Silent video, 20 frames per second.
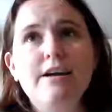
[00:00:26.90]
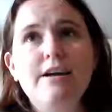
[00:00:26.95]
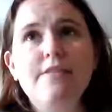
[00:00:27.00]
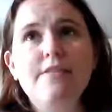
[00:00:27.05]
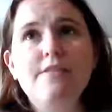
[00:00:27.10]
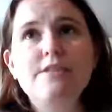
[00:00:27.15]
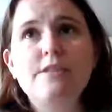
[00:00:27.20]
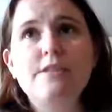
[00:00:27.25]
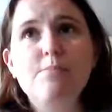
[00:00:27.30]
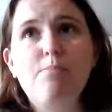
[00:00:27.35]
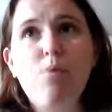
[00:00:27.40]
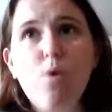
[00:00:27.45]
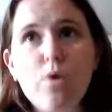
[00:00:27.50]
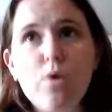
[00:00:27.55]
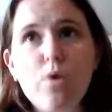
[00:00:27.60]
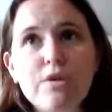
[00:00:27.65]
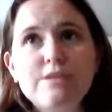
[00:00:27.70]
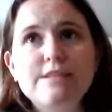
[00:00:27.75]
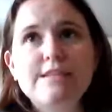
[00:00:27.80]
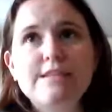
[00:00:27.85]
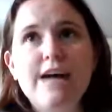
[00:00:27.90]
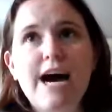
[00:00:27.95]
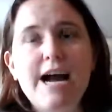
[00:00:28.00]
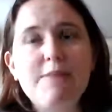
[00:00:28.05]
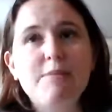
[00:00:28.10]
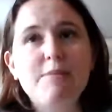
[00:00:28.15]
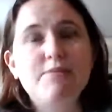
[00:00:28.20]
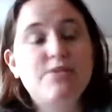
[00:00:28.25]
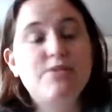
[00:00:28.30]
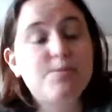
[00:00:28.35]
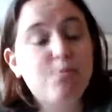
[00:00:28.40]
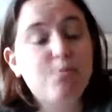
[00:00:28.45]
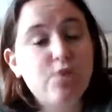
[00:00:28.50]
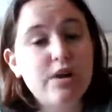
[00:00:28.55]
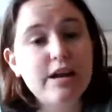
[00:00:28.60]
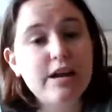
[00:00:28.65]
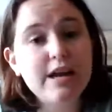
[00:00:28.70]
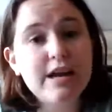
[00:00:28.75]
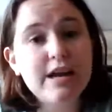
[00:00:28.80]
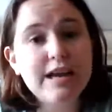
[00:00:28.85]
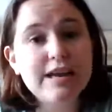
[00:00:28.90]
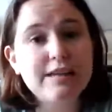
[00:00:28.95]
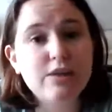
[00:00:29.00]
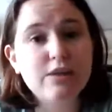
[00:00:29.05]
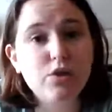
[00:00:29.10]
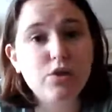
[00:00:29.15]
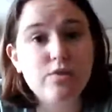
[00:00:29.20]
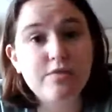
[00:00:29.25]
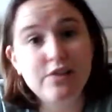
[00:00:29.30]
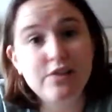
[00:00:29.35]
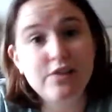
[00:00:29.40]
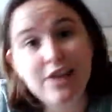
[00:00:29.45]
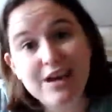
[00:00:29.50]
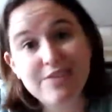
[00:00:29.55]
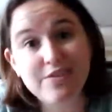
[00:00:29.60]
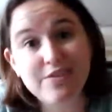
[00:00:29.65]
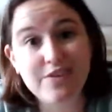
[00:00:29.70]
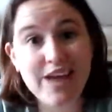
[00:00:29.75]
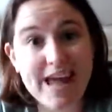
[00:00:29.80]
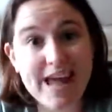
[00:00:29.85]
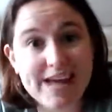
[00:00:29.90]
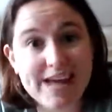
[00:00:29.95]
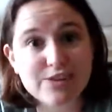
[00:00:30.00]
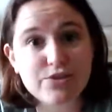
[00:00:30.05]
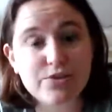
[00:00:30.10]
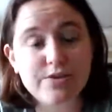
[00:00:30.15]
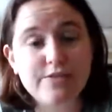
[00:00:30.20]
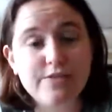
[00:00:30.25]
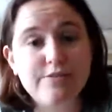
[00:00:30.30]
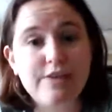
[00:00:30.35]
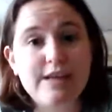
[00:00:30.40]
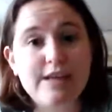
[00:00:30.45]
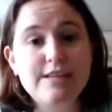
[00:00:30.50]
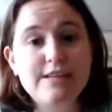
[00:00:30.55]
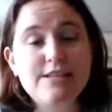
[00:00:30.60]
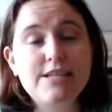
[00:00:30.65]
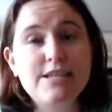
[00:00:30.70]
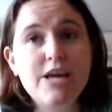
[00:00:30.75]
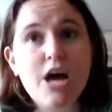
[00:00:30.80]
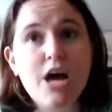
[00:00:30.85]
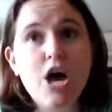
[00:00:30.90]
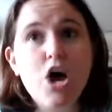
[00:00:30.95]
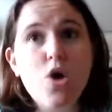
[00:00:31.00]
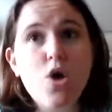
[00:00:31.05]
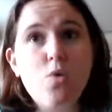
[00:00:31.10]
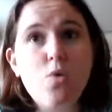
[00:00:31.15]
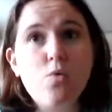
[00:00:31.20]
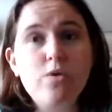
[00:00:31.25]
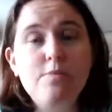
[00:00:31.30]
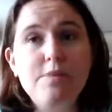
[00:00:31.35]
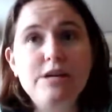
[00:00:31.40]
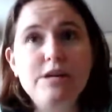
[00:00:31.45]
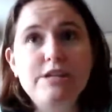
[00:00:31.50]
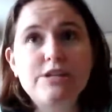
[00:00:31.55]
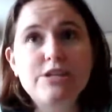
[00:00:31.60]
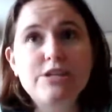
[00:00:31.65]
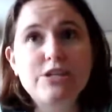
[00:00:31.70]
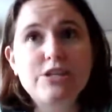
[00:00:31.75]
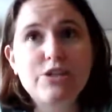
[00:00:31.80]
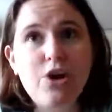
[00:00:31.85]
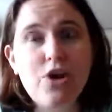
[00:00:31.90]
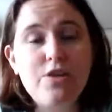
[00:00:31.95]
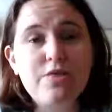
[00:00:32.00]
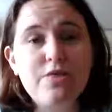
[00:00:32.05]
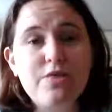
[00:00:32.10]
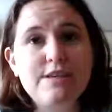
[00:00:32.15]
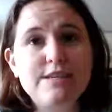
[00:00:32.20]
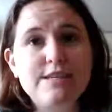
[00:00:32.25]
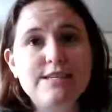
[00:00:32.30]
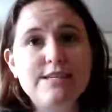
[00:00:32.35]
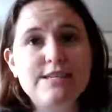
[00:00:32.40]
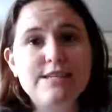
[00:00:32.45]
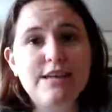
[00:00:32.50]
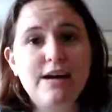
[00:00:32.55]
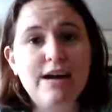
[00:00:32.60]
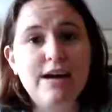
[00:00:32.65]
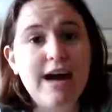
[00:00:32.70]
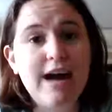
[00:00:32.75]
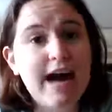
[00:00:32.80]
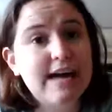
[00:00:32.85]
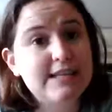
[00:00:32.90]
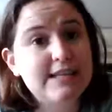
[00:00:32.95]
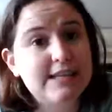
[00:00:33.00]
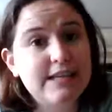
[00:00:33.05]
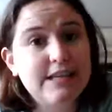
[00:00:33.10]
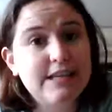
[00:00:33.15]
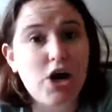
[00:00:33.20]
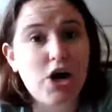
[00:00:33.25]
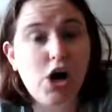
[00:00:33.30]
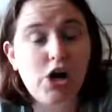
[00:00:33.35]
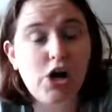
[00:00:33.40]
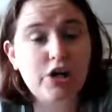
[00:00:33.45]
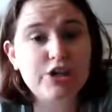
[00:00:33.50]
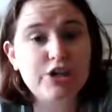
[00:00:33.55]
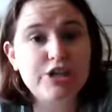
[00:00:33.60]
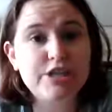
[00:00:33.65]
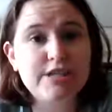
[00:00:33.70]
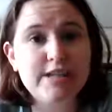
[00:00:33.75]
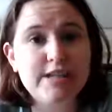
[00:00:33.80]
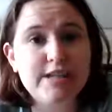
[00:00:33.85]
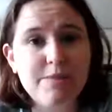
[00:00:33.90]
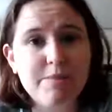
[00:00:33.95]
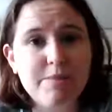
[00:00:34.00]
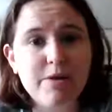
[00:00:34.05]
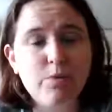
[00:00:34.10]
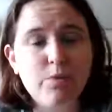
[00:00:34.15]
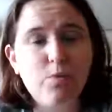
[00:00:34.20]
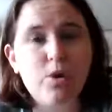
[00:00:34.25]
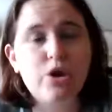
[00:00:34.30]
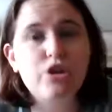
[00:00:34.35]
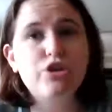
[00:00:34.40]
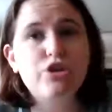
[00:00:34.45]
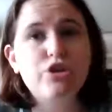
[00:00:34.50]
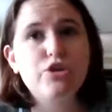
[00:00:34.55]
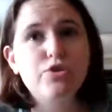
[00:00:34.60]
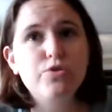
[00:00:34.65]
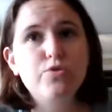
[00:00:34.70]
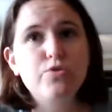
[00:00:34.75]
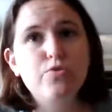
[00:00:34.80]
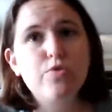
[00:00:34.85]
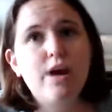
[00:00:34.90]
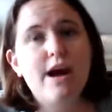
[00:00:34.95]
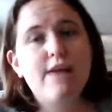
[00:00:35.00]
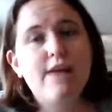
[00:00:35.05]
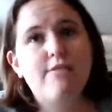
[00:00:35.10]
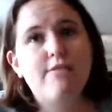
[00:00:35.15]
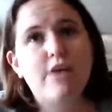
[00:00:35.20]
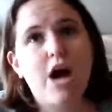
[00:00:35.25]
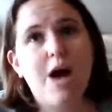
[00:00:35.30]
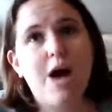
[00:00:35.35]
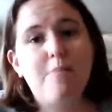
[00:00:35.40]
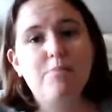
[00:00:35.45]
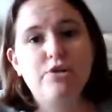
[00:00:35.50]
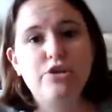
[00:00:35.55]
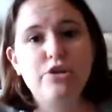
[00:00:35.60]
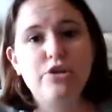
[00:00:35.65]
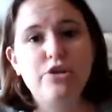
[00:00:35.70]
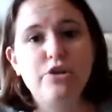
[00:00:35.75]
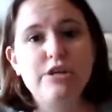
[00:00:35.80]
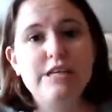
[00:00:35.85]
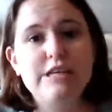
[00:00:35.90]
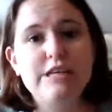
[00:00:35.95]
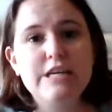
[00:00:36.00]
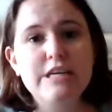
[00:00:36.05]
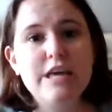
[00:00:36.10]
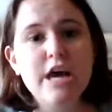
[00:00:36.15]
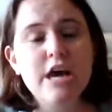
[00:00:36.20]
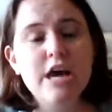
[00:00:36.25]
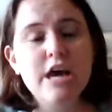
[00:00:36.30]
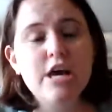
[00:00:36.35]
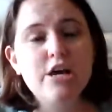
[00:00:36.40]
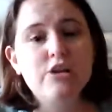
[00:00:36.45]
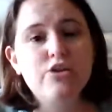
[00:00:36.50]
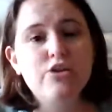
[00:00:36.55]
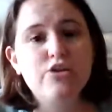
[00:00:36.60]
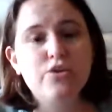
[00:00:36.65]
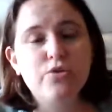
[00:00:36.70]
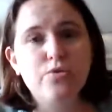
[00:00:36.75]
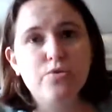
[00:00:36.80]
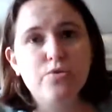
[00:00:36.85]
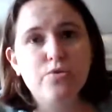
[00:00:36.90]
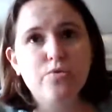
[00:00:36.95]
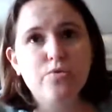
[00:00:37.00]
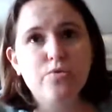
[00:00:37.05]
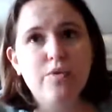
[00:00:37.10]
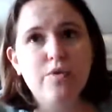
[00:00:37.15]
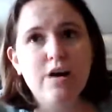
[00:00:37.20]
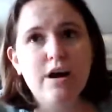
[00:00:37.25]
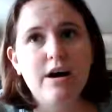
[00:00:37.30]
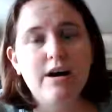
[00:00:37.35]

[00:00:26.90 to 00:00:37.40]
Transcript: this important time of spring in lieu of a lot of canceled events would be to start this Ask an Ecologist segment where you have an opportunity to